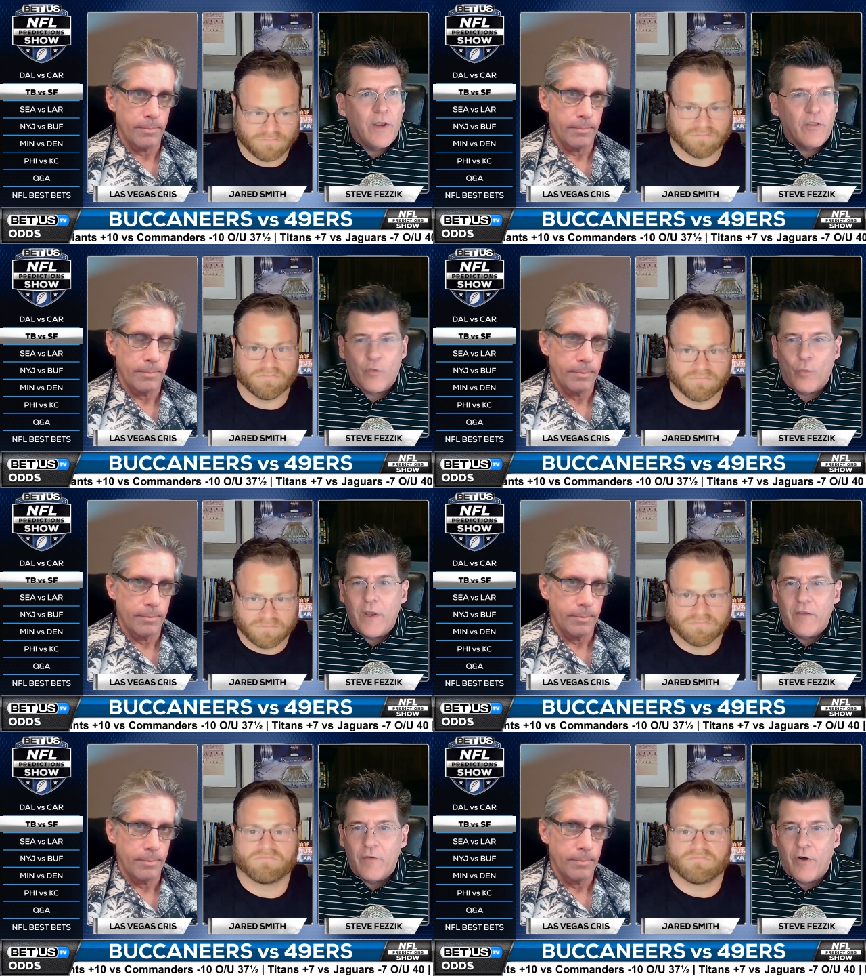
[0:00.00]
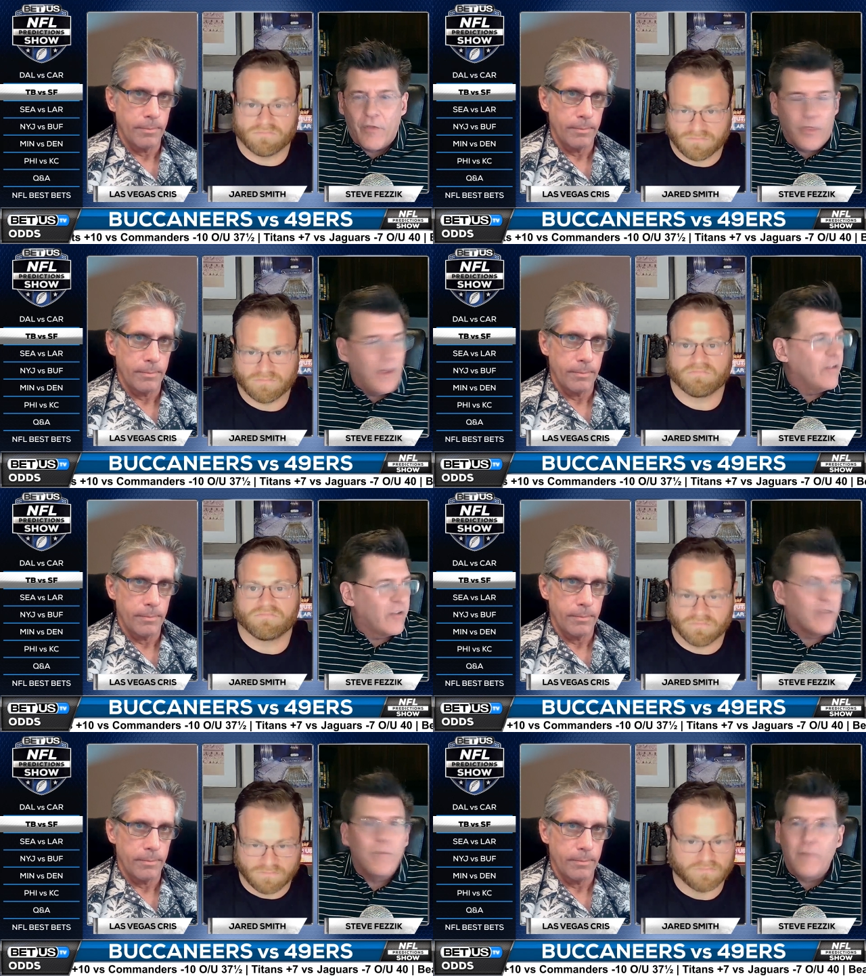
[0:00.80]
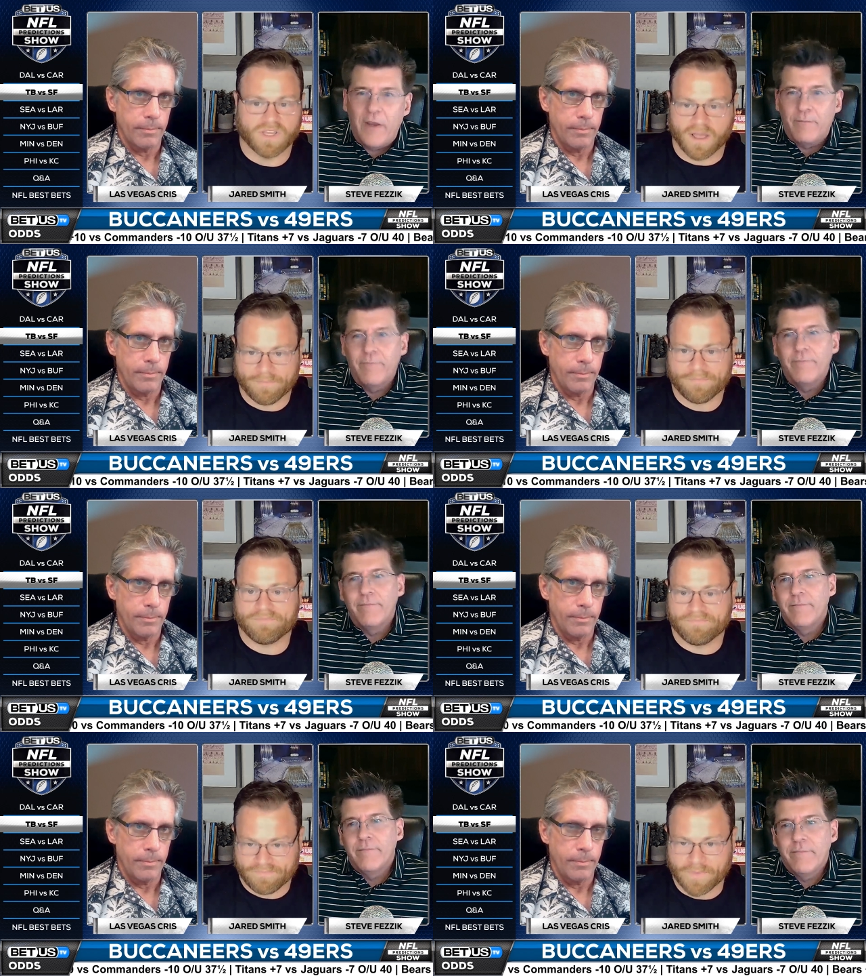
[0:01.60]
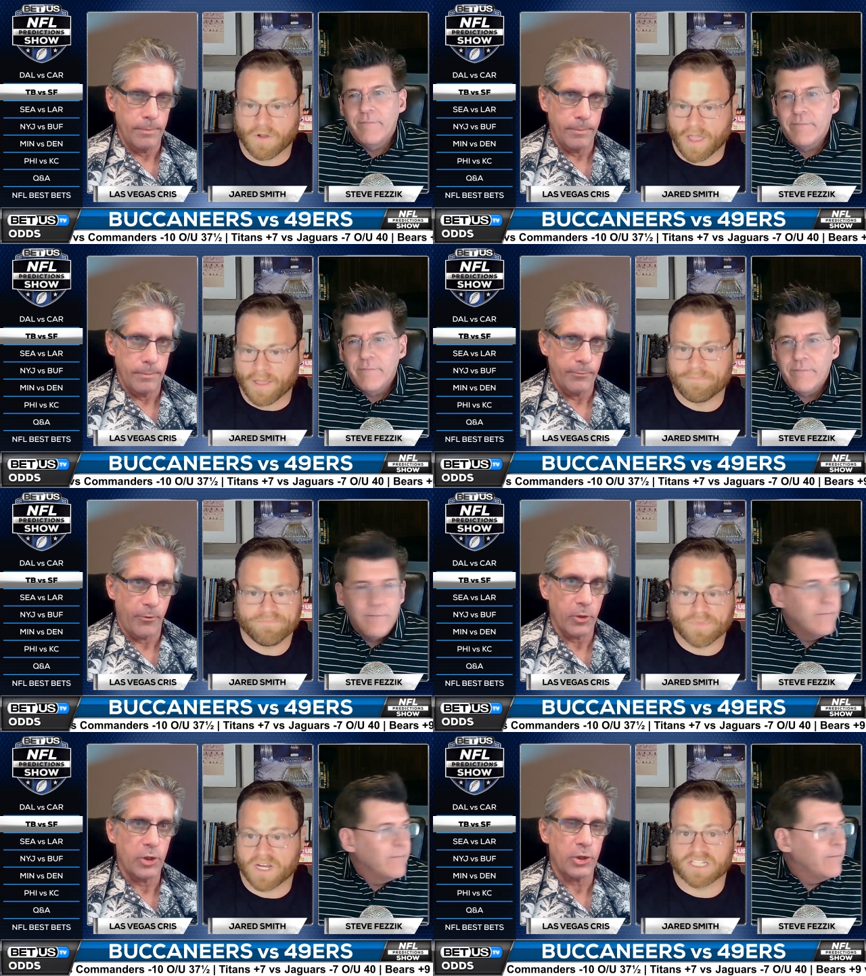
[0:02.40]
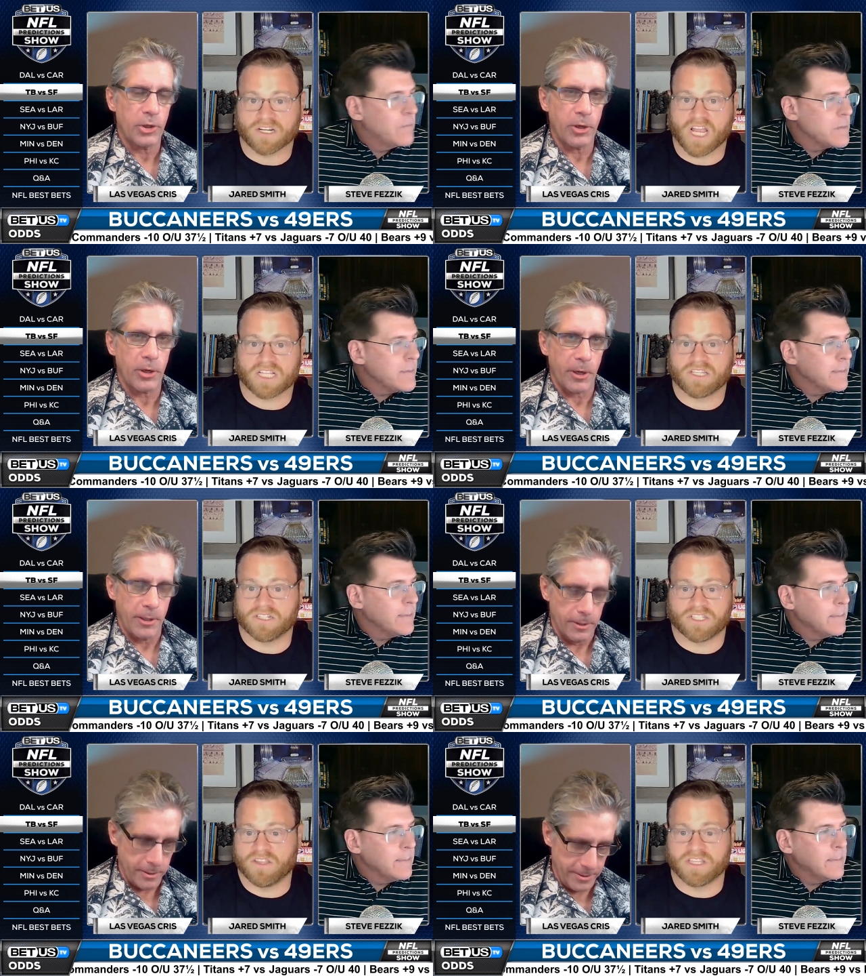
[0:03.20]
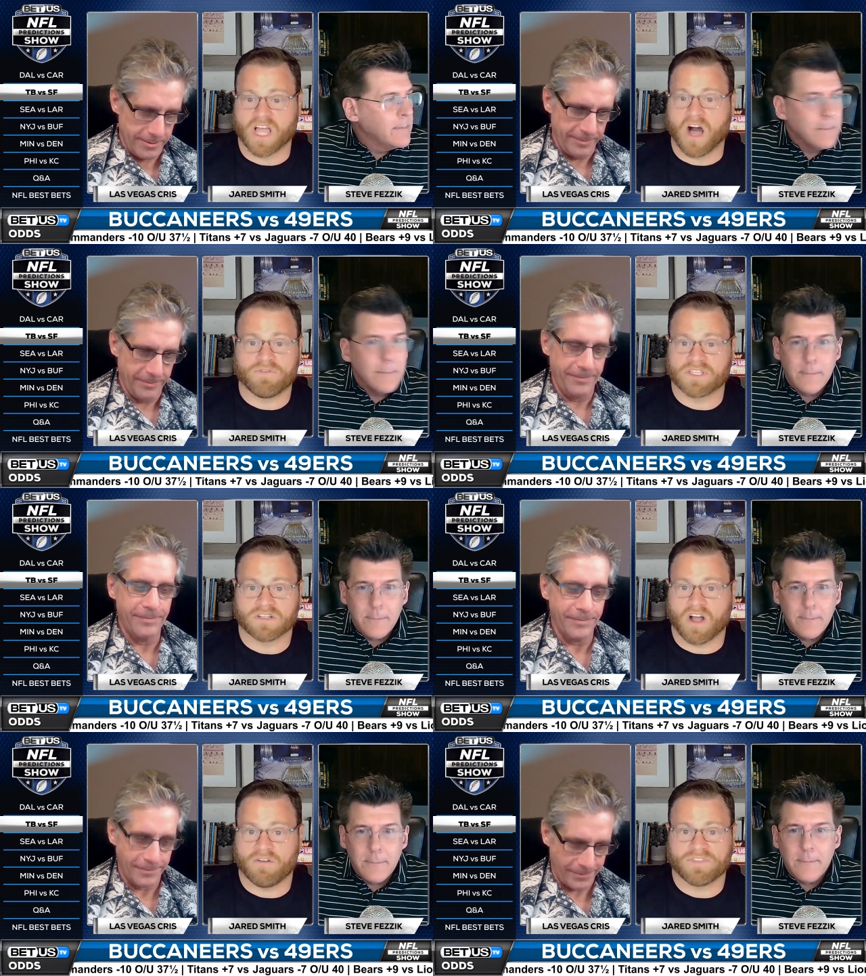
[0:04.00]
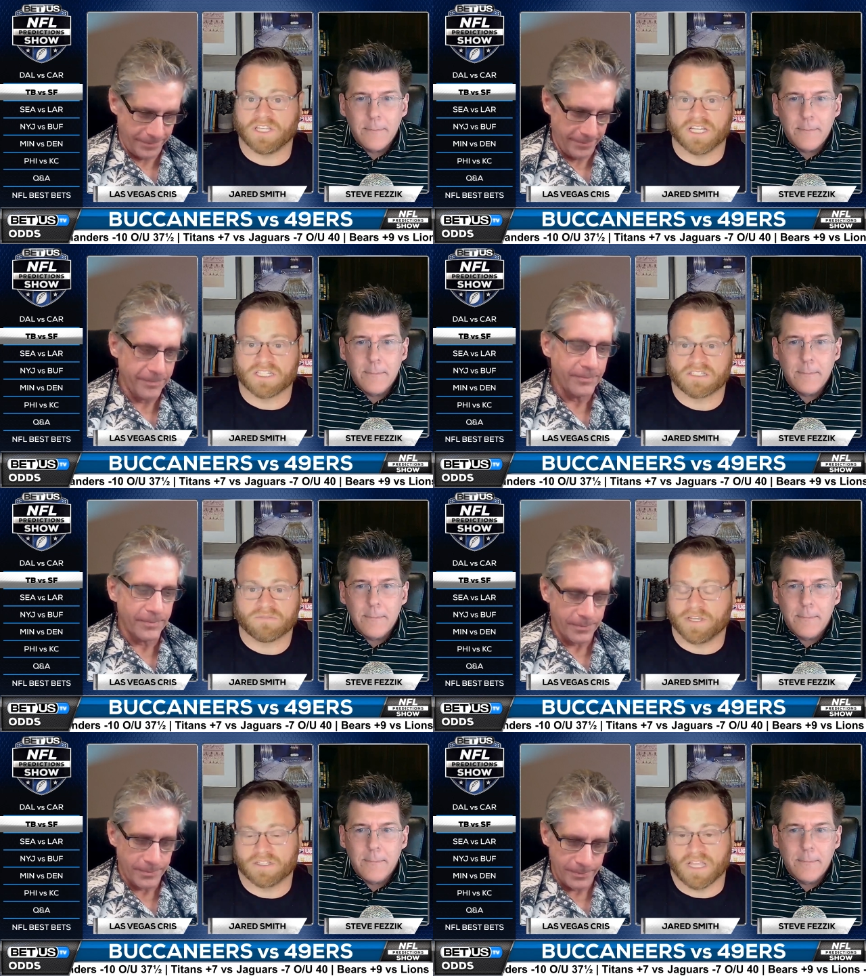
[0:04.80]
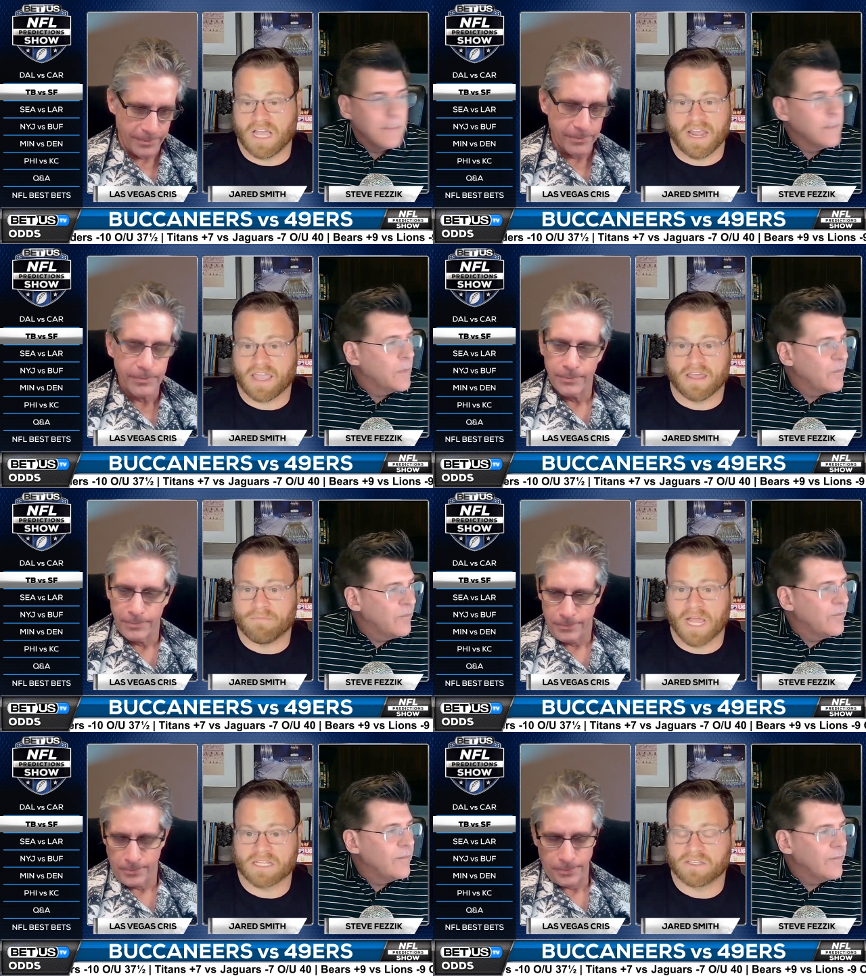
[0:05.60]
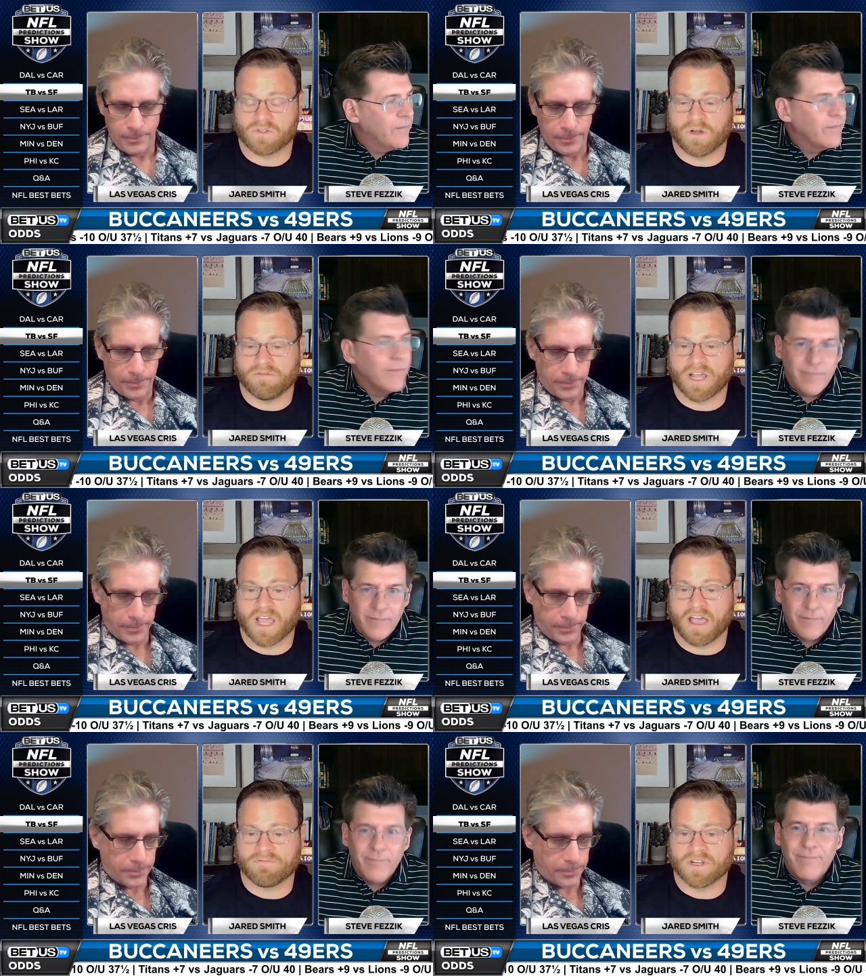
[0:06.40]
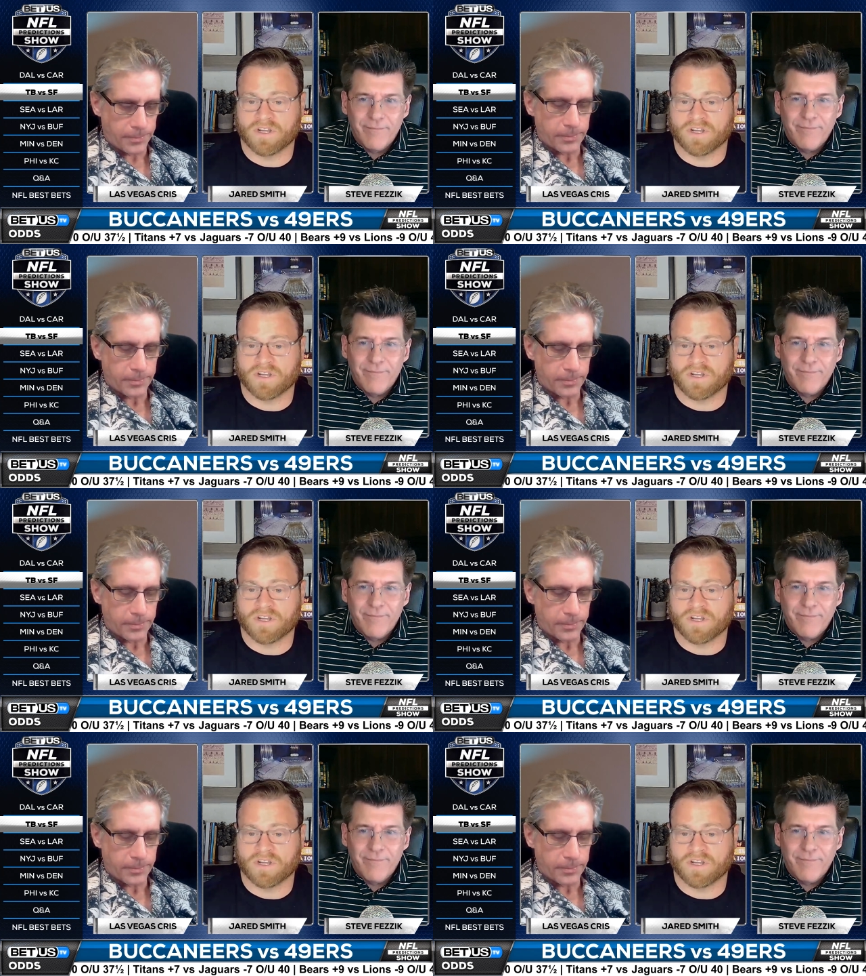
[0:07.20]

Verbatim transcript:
Speaker 1: a three of all things.
Speaker 2: Yeah. Yep. Okay, for There's sure. Your answer. So the Dolphins are off the list because that ain't getting back to 12 and a half. No